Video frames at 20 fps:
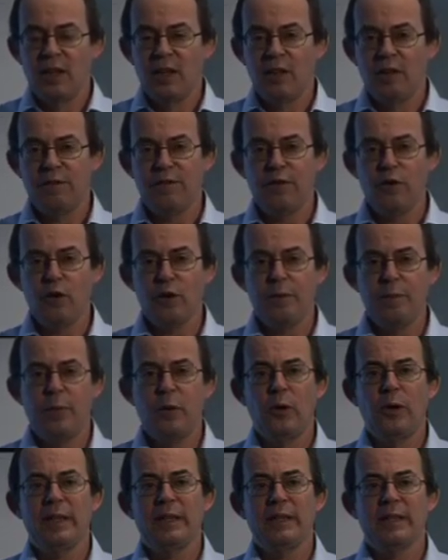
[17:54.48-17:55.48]
The fourth
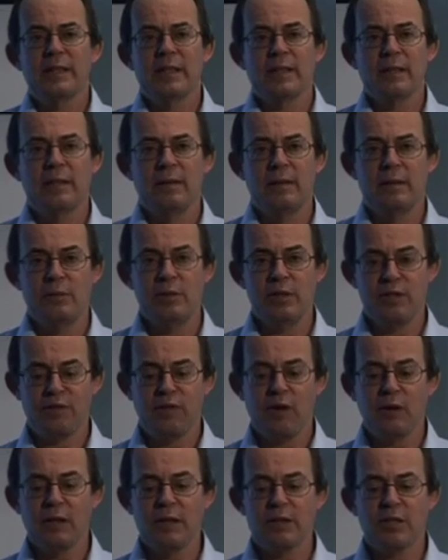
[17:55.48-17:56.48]
point, which
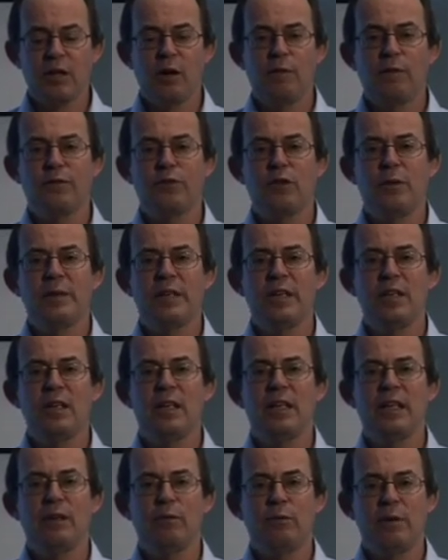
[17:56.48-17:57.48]
follows on from the
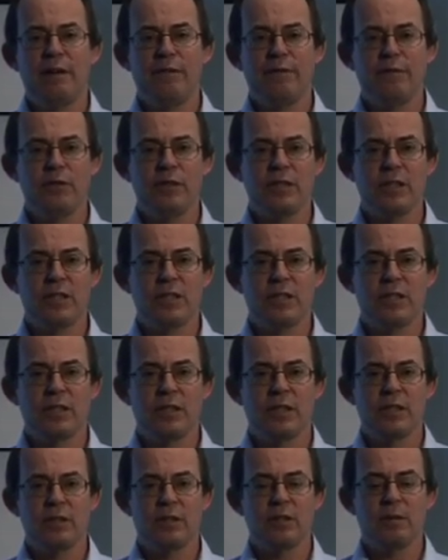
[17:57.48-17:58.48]
earlier reference
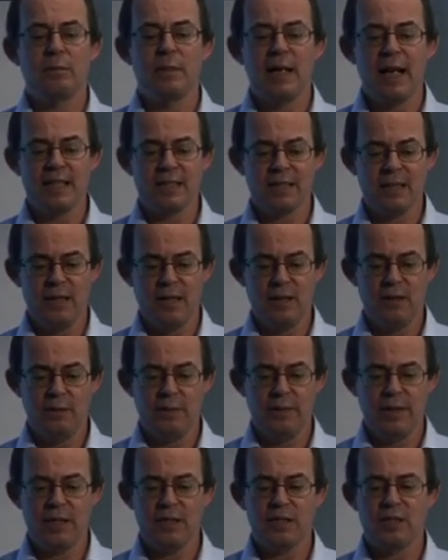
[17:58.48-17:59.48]
to
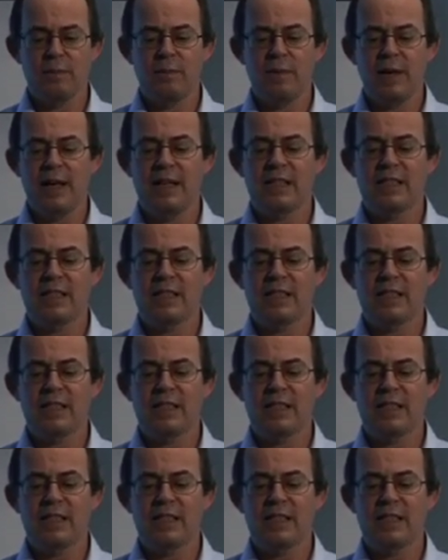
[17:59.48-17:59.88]
Maslow, is to pay